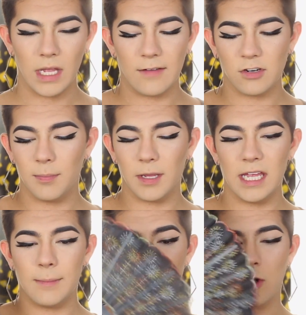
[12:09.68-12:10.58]
I apply
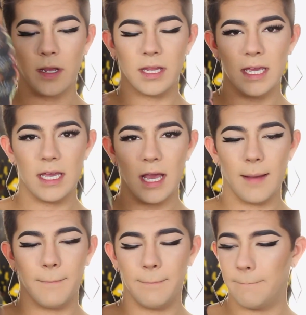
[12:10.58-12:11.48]
it, I'm gonna quickly
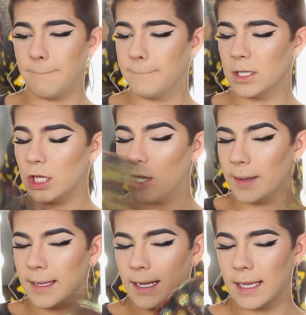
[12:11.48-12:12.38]
blow
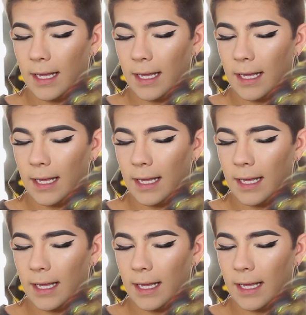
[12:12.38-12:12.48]
it